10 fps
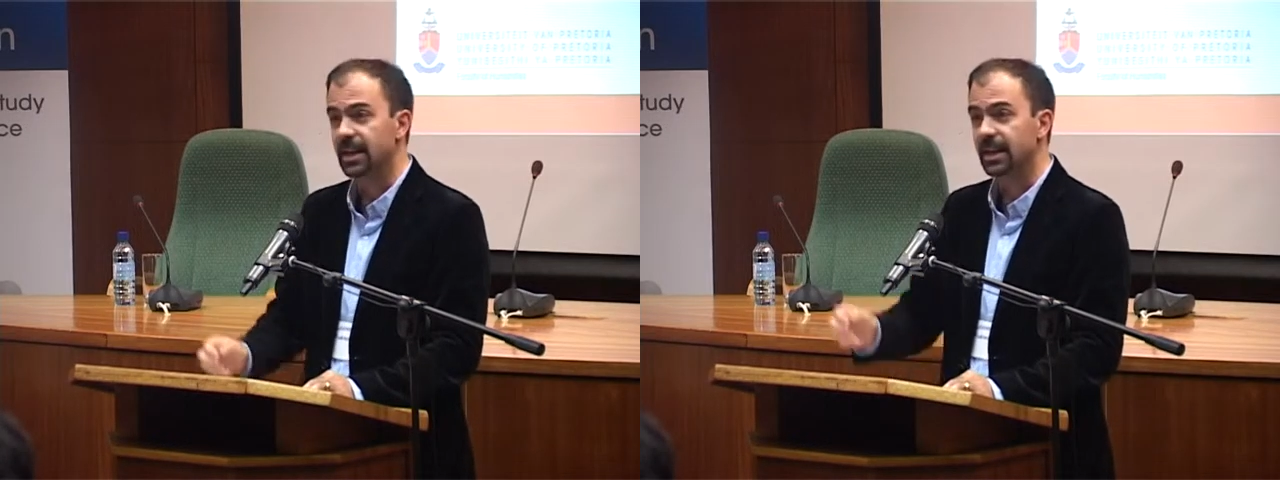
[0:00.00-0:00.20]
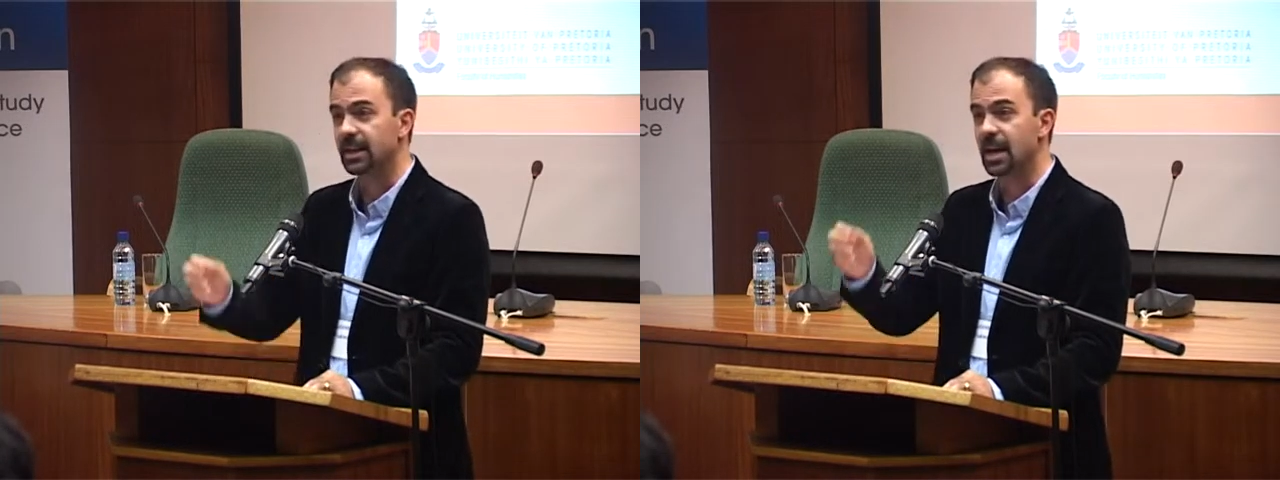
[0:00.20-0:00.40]

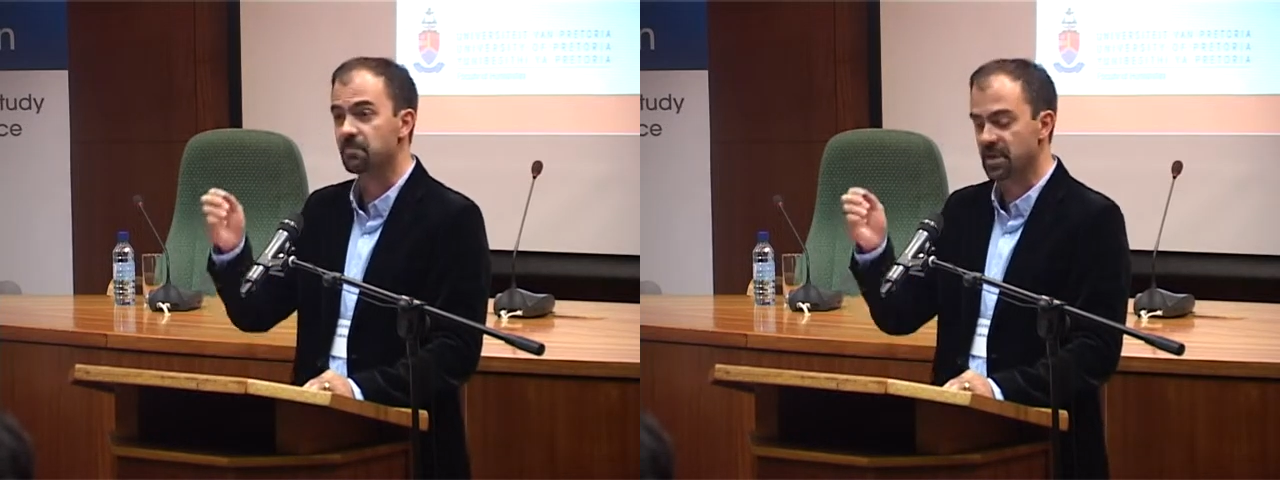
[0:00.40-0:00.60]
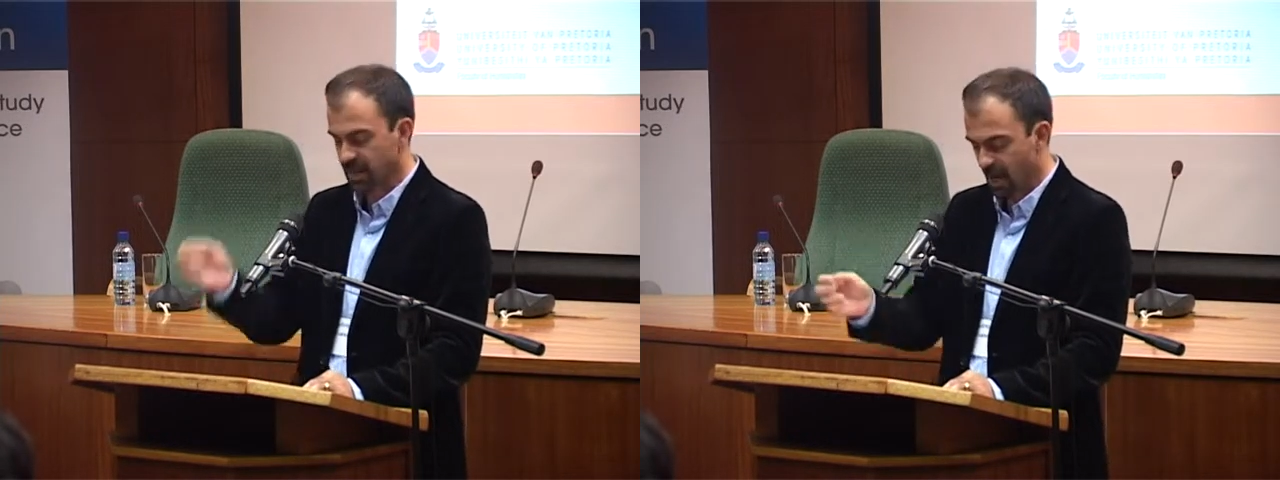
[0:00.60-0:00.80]
It can
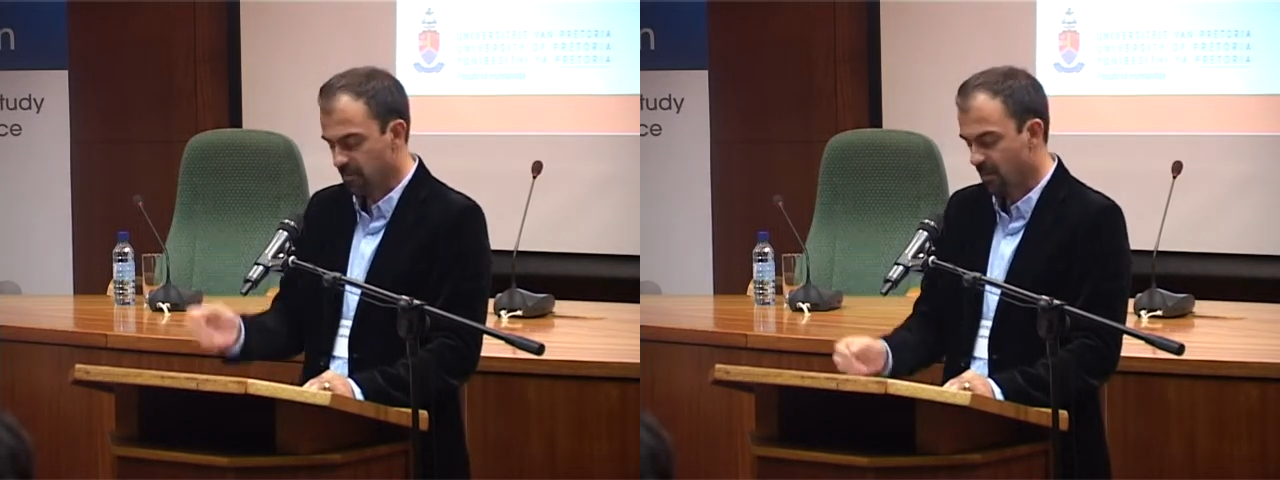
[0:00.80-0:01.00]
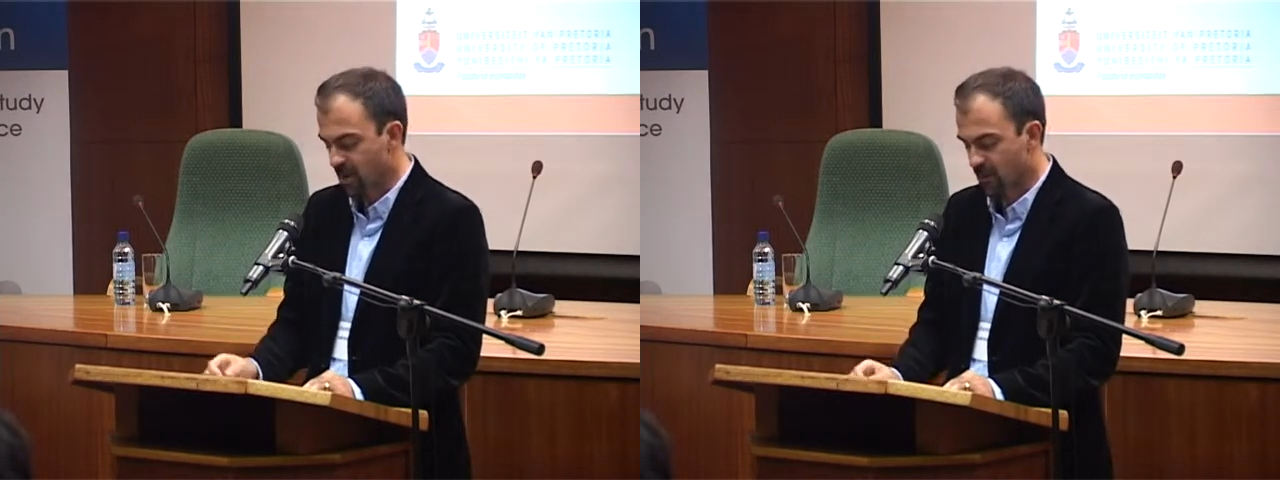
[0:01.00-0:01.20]
be
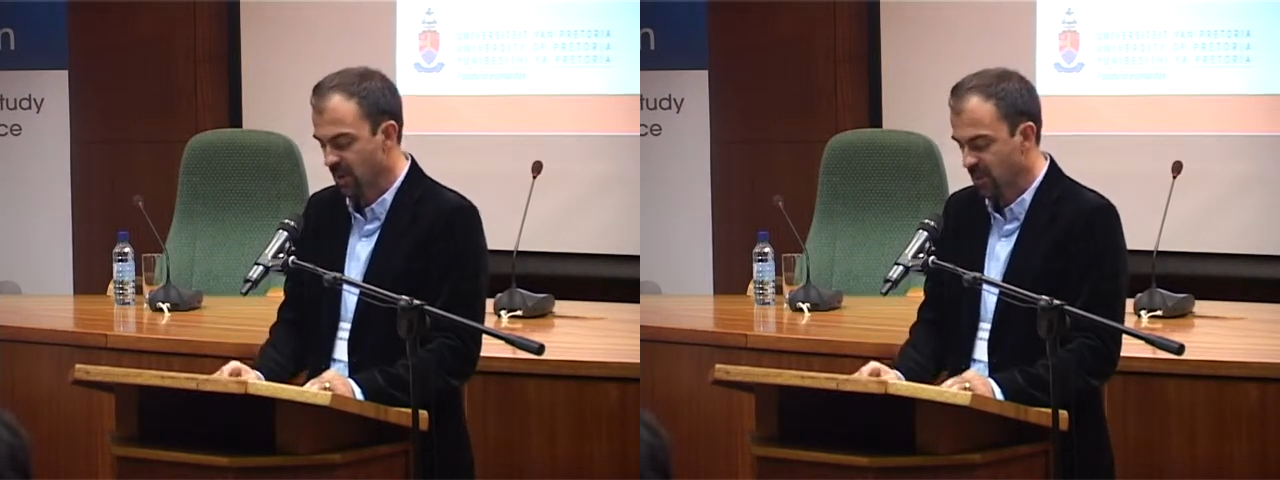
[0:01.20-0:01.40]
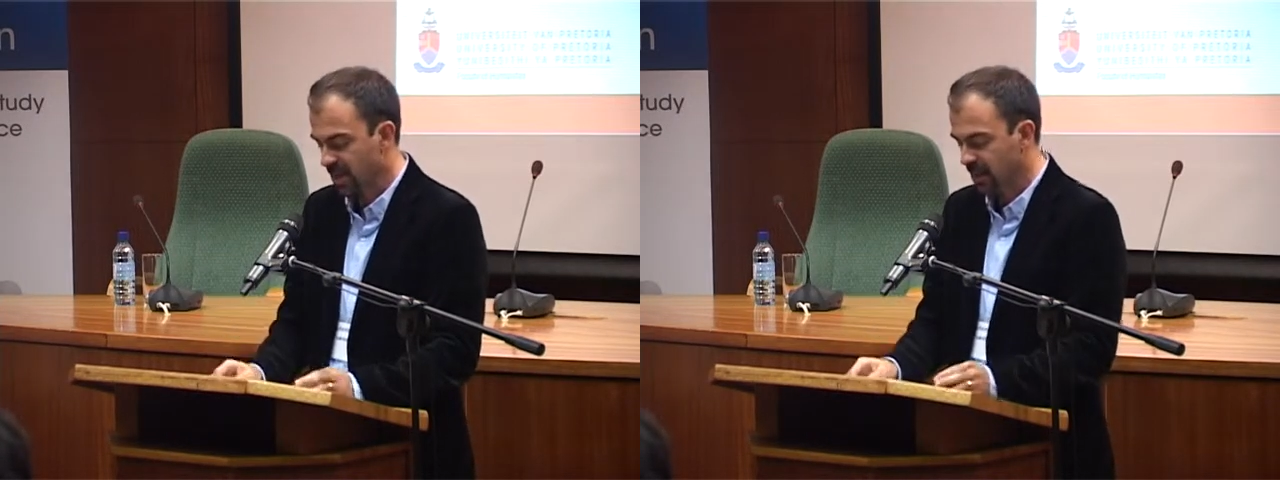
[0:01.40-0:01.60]
done by
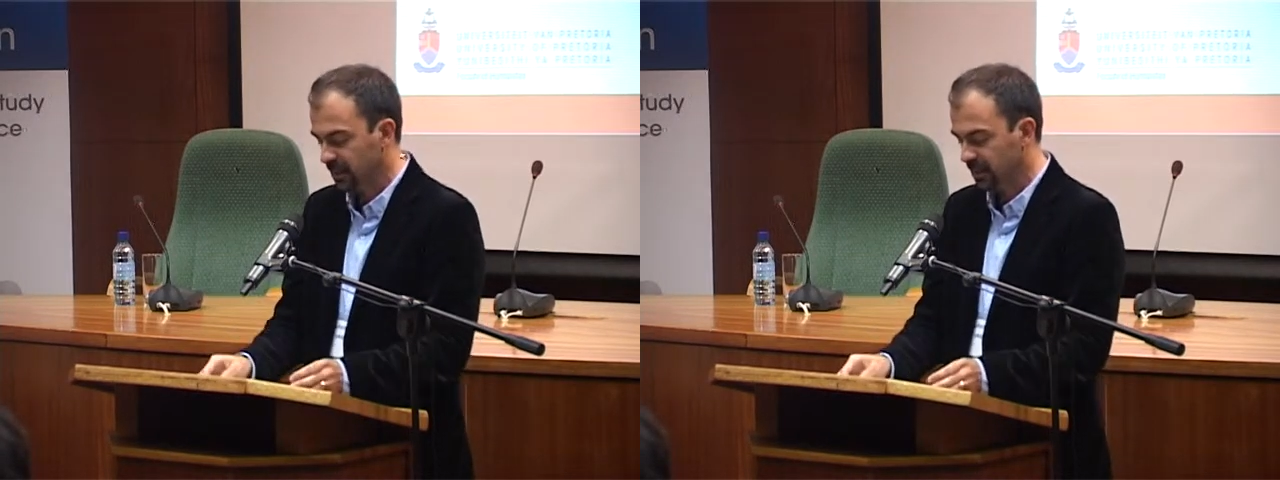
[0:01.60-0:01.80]
rethinking